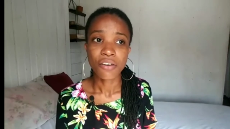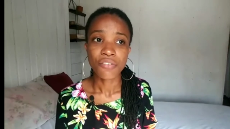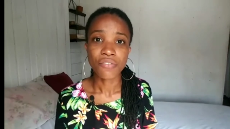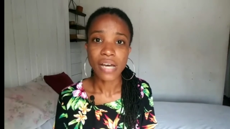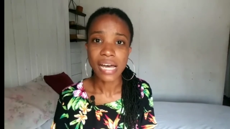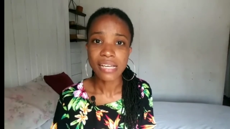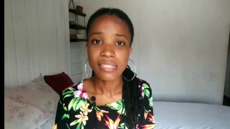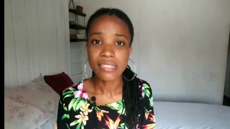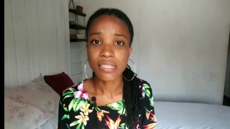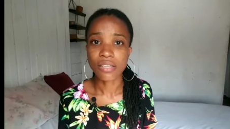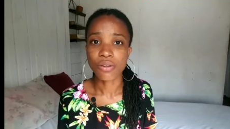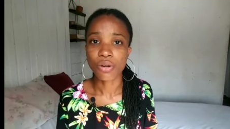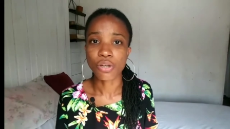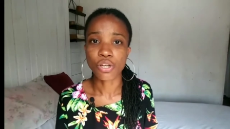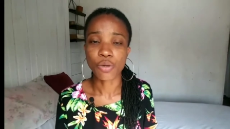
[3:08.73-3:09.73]

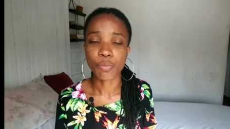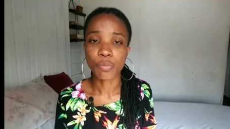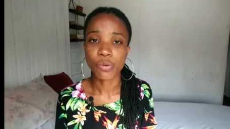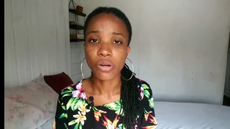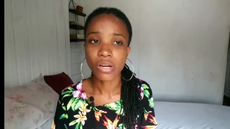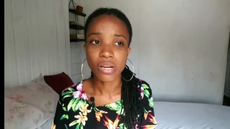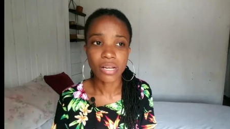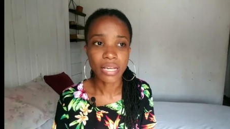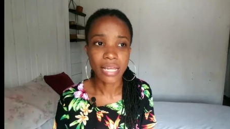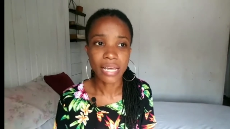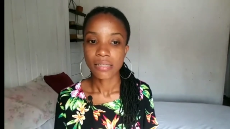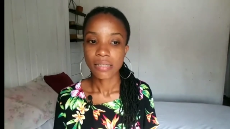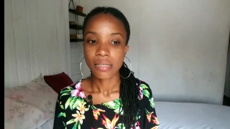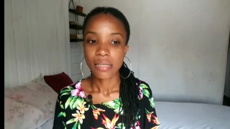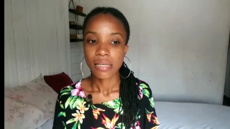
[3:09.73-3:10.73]
fasting or your prayer
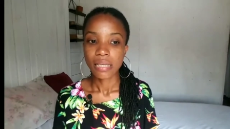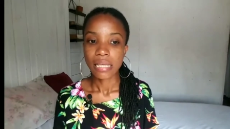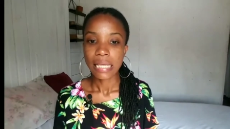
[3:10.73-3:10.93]
life?